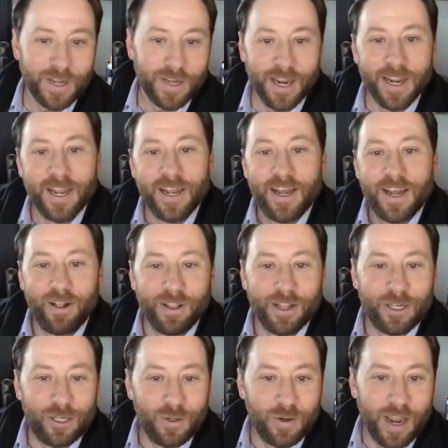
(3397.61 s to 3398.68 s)
I'll
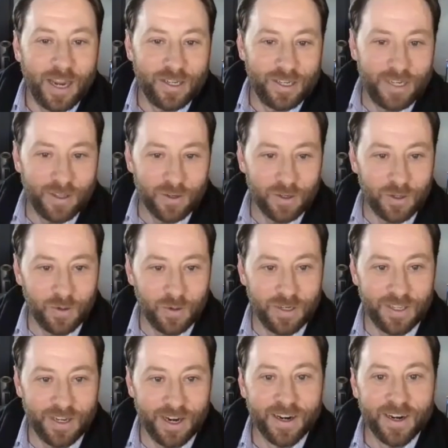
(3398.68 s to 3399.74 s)
let you guys, dealer's choice there.